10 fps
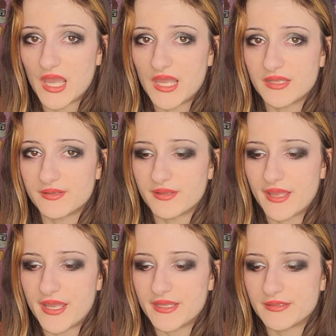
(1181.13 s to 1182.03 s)
And
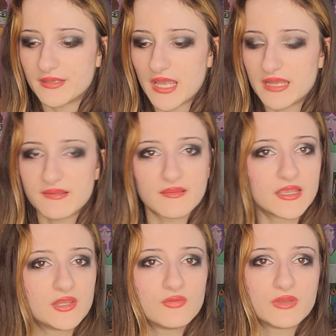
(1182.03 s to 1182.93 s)
it's
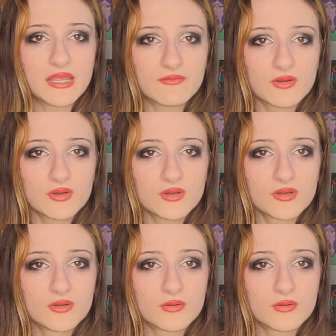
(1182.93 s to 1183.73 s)
like you never